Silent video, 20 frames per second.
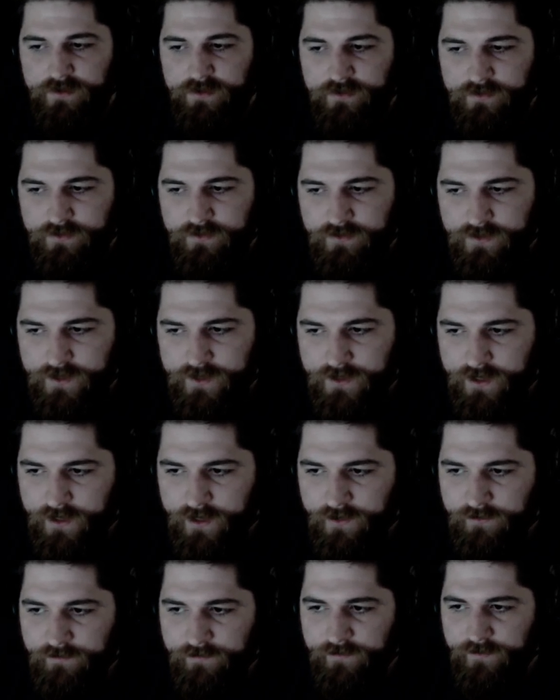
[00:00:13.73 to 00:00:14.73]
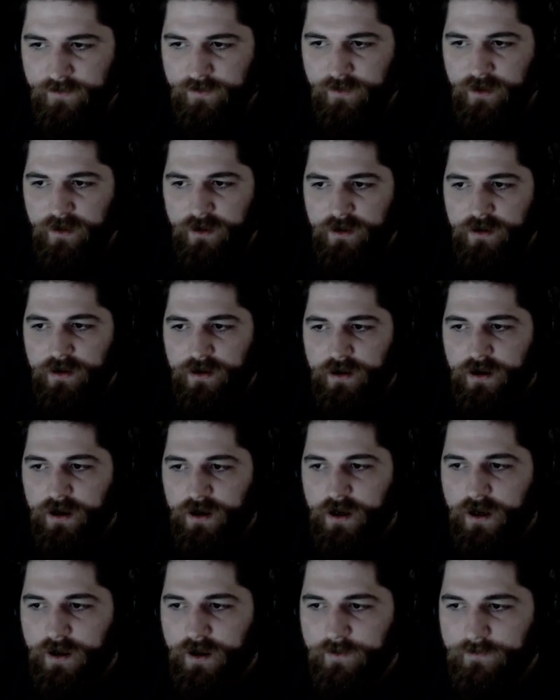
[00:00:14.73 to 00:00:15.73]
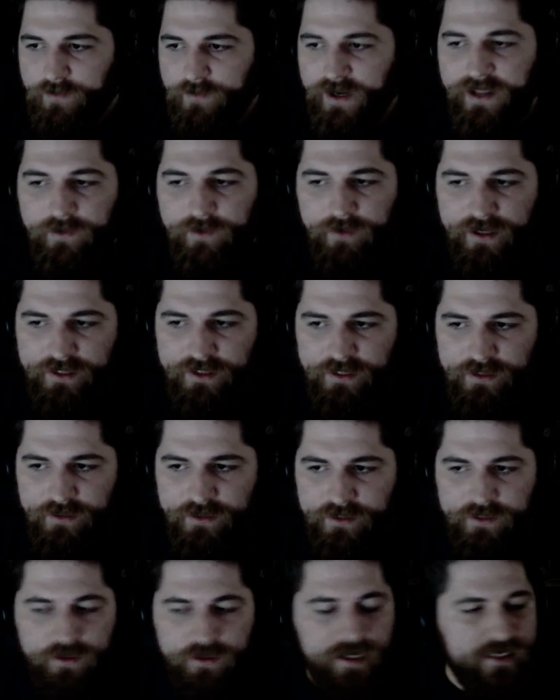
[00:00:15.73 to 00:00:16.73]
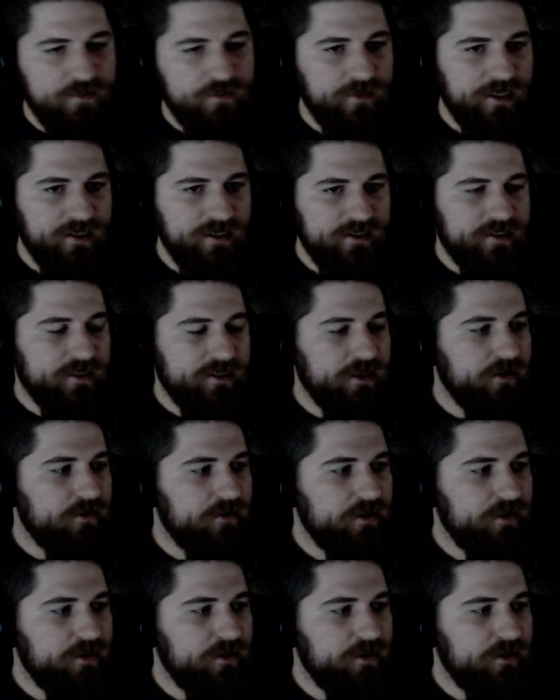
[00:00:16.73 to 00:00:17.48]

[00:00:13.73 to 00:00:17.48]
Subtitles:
So, but anyways, so you guys want to get this thing going?